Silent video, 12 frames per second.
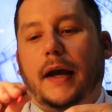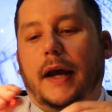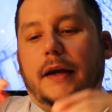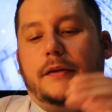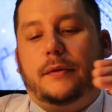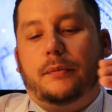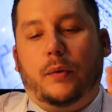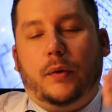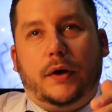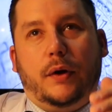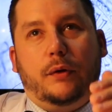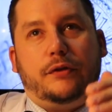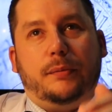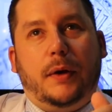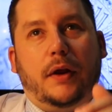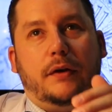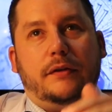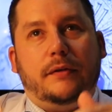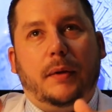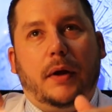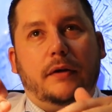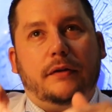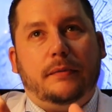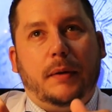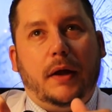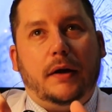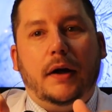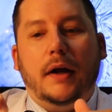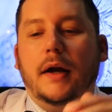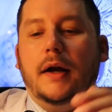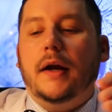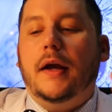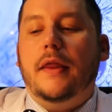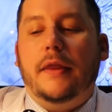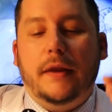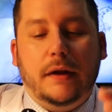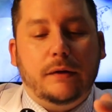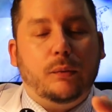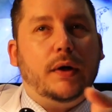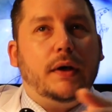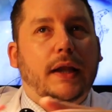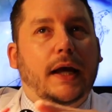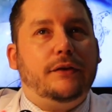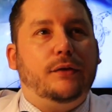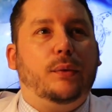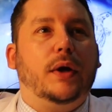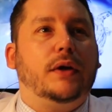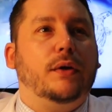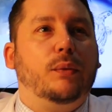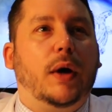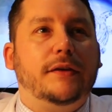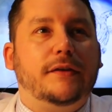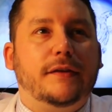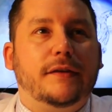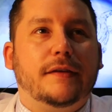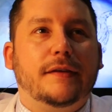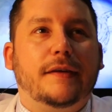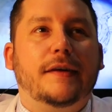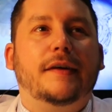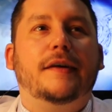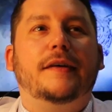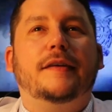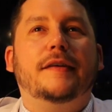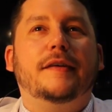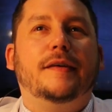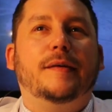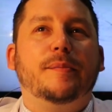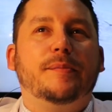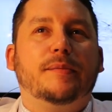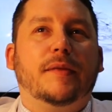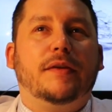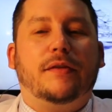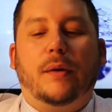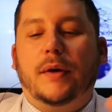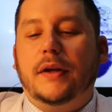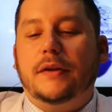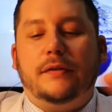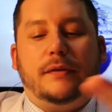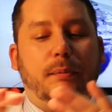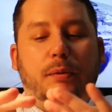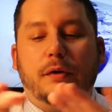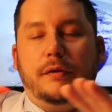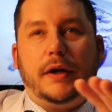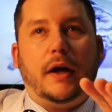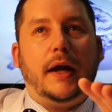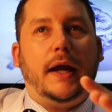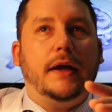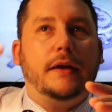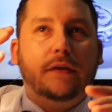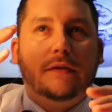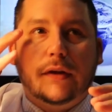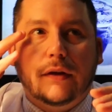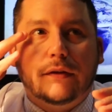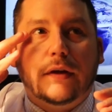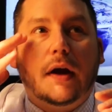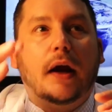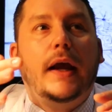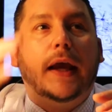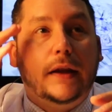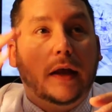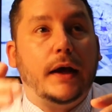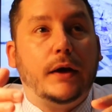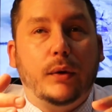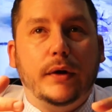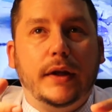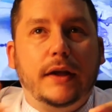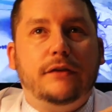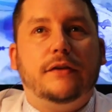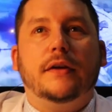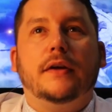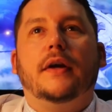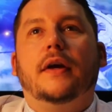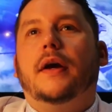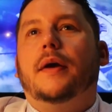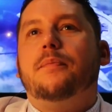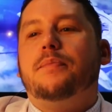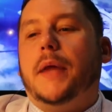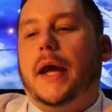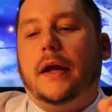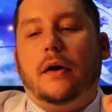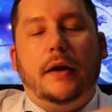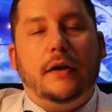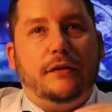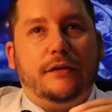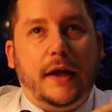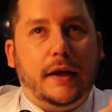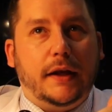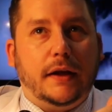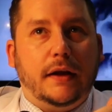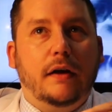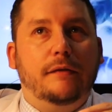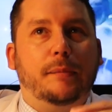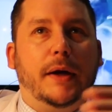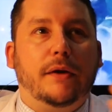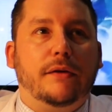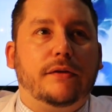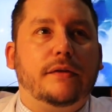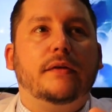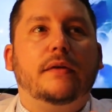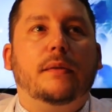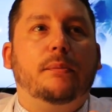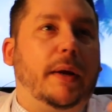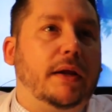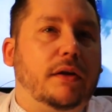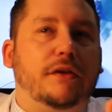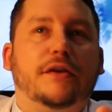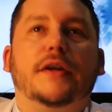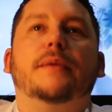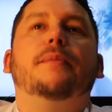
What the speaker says: and to go smaller and smaller and smaller. Then we're allowed to work on watches. So it's improving our hand skills, our hand-eye coordination, and our understanding of metallurgy.